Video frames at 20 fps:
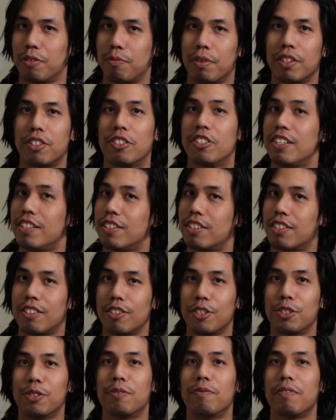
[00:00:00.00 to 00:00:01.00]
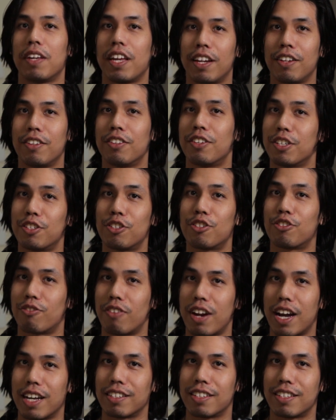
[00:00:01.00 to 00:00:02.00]
but she's still in
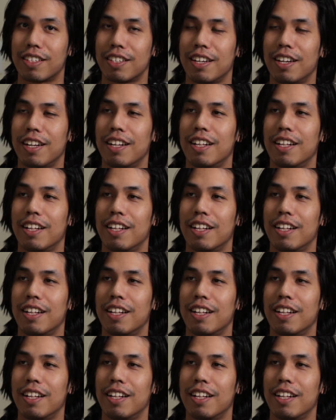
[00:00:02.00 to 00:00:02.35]
distress.